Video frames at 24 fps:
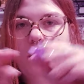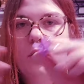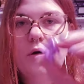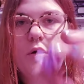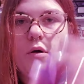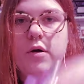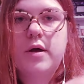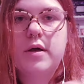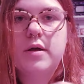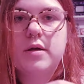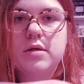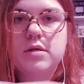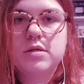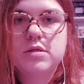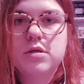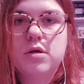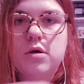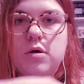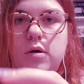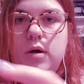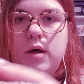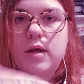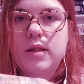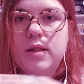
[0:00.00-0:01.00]
Okay, so
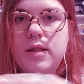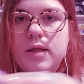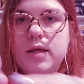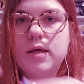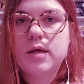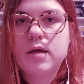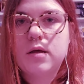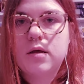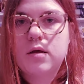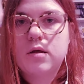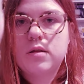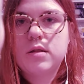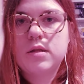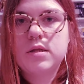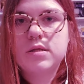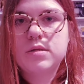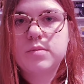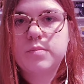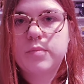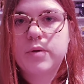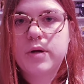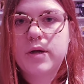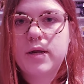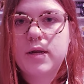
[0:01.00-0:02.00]
I think on this
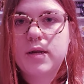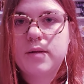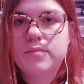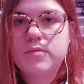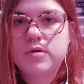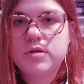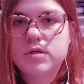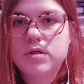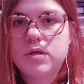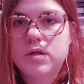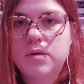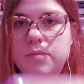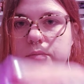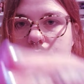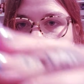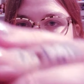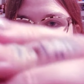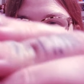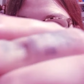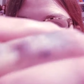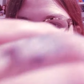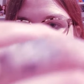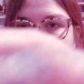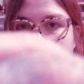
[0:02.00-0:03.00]
braid I'm just gonna put
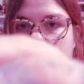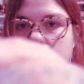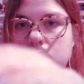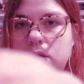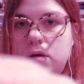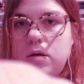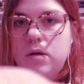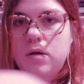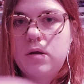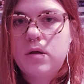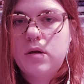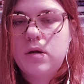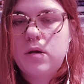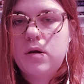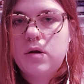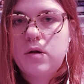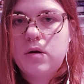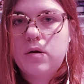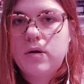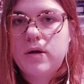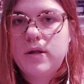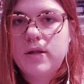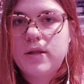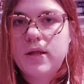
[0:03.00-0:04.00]
it
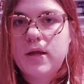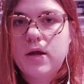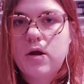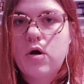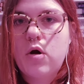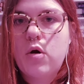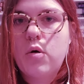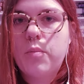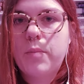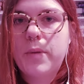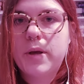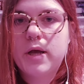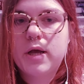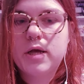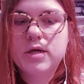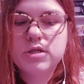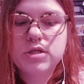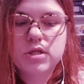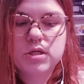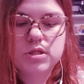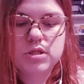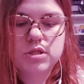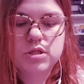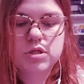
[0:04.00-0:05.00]
right there. Oh my gosh,
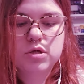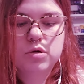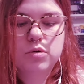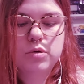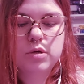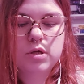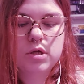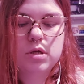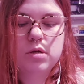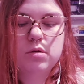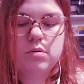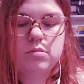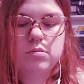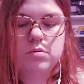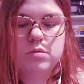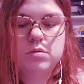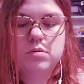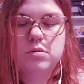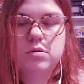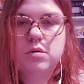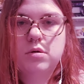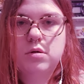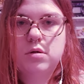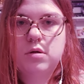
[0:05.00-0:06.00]
that's so
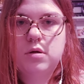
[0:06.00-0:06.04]
cute.